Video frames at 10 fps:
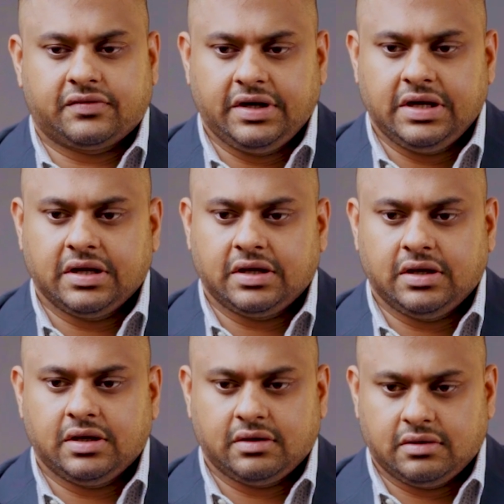Sri
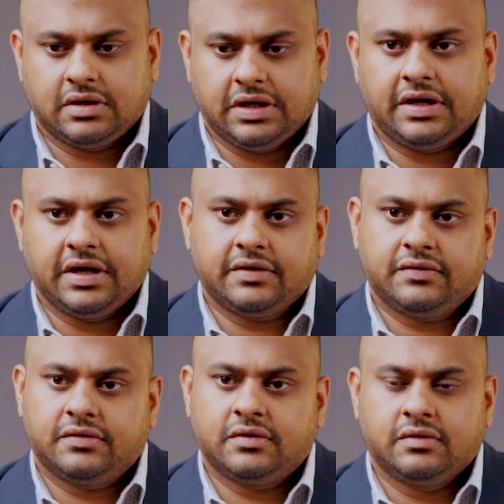Lanka
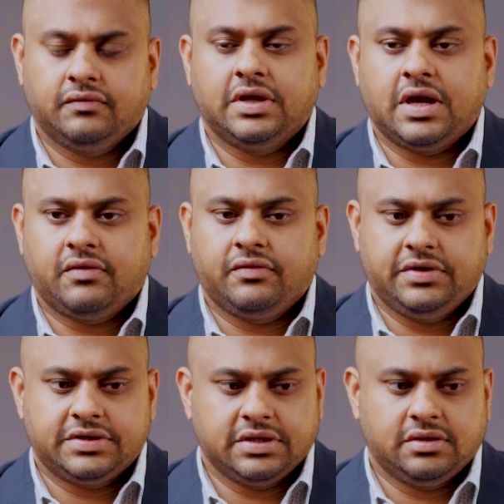context, we have a
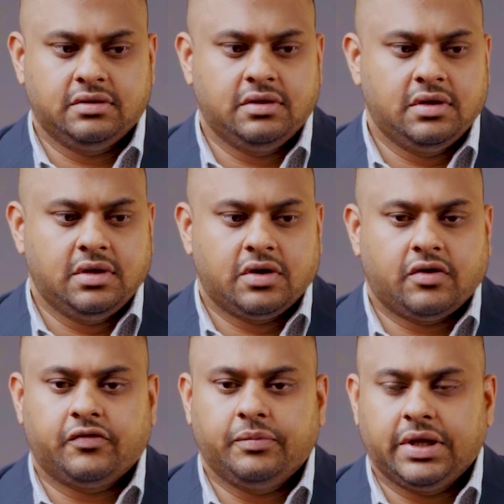vision
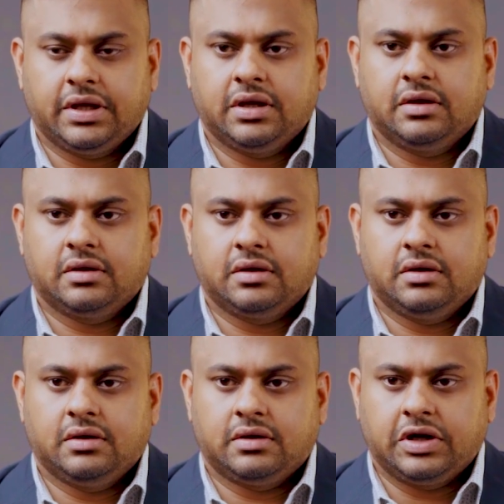of making
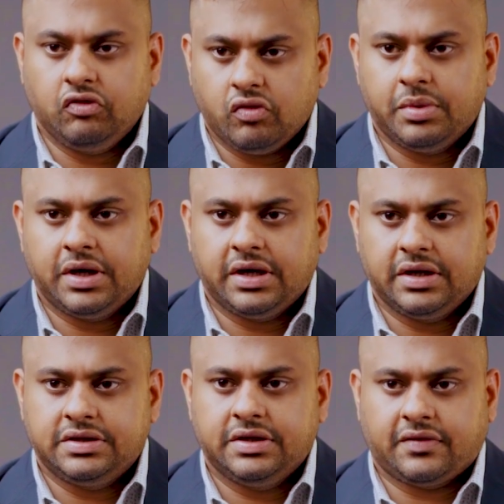renewable
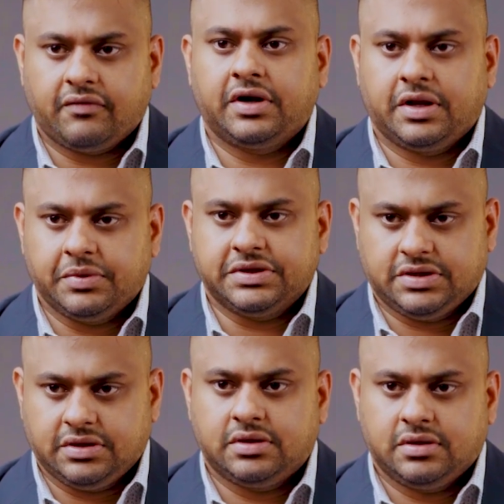energy 70%